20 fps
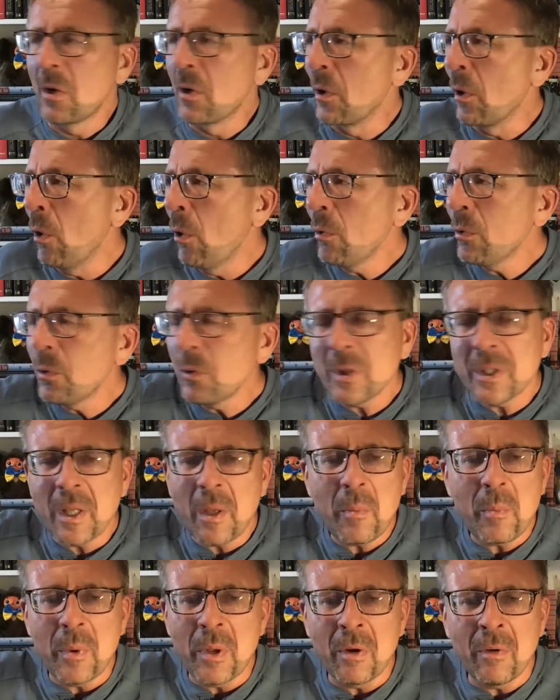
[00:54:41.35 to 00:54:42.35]
Go to
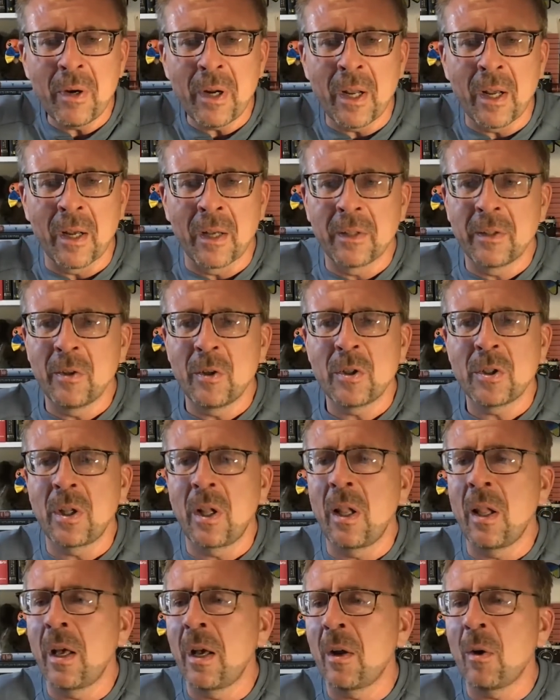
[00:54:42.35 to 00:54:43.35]
Siberia. There's a
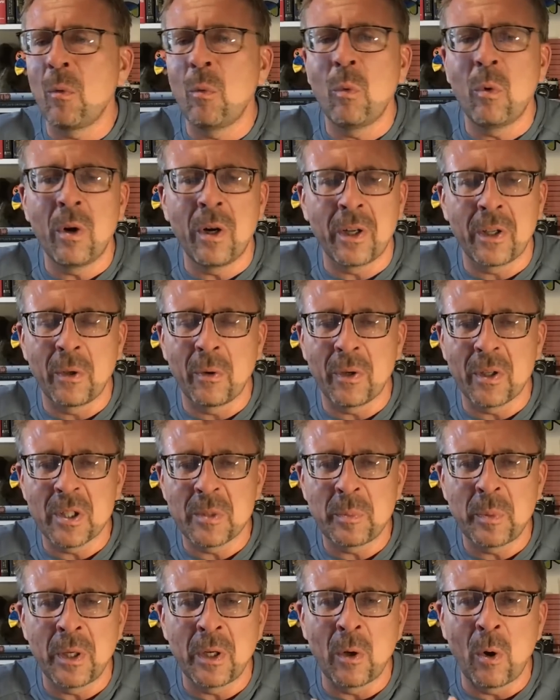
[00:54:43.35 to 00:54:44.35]
lot of work. You can
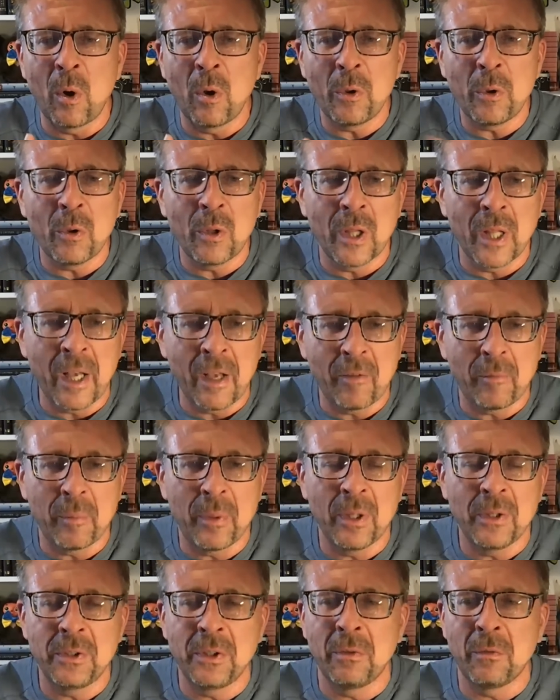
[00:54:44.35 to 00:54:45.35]
spend all your life
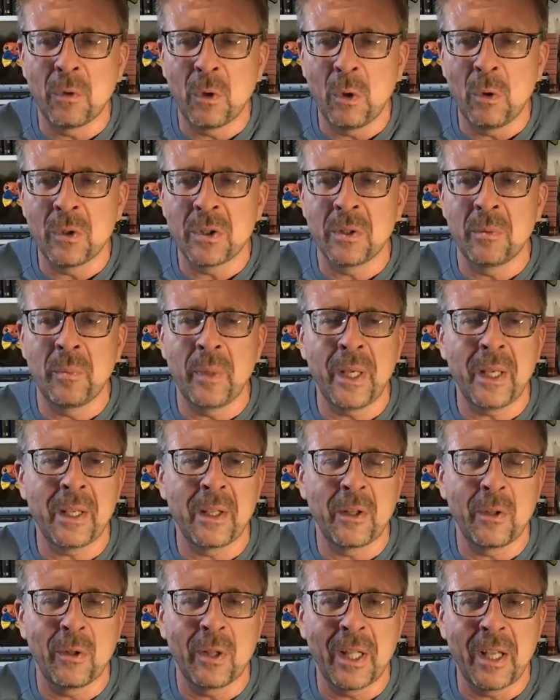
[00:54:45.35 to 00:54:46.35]
building roads and
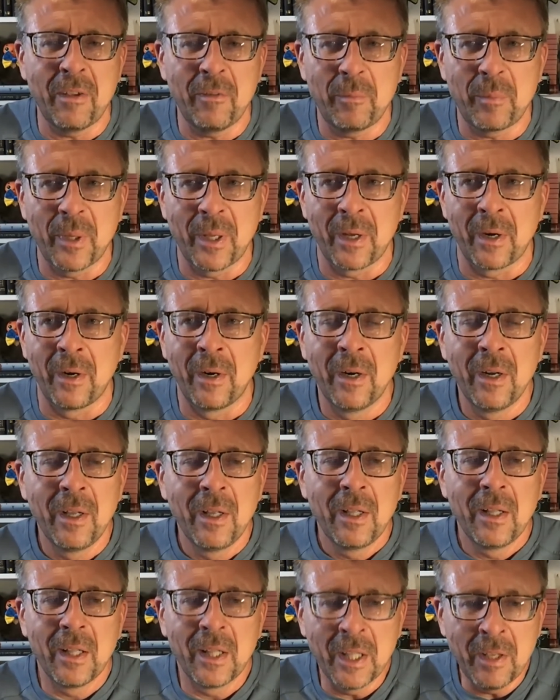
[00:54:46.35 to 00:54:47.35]
making your life better.
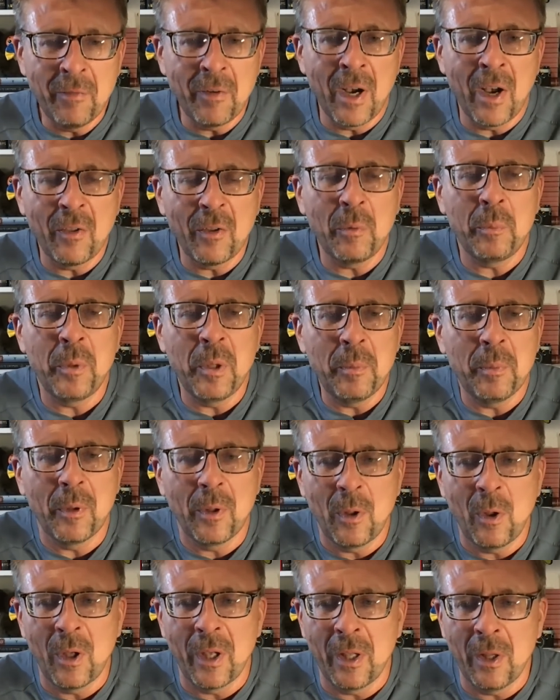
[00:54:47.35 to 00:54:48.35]
Leave other
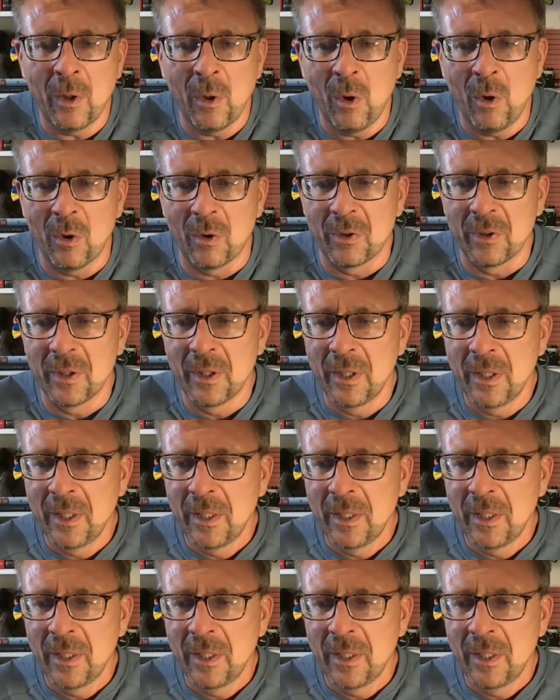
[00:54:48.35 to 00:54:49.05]
people alone.